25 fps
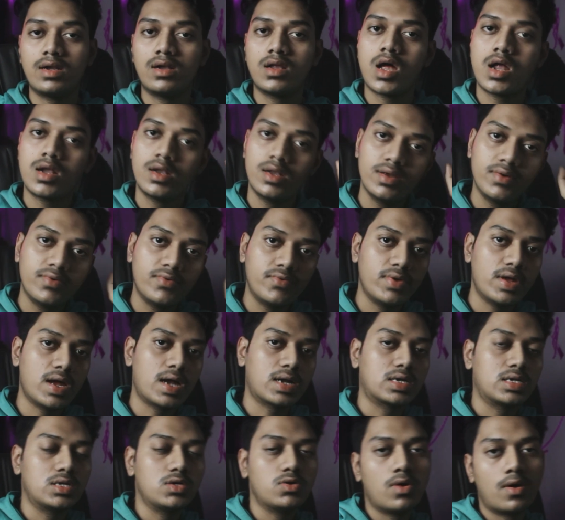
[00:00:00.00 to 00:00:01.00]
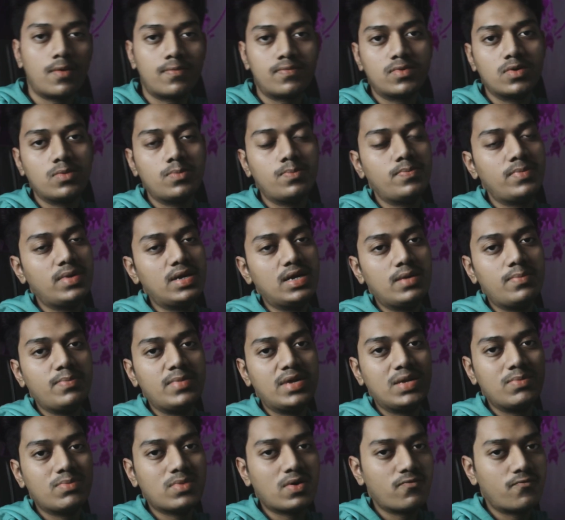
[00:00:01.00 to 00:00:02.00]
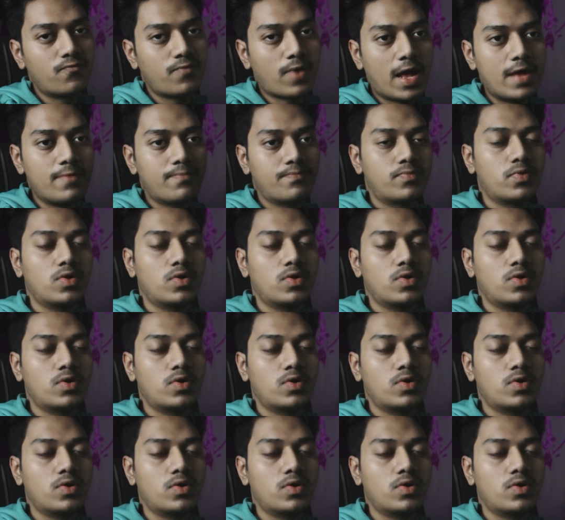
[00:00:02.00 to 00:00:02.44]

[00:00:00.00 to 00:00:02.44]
learning React, you have to build minimum 5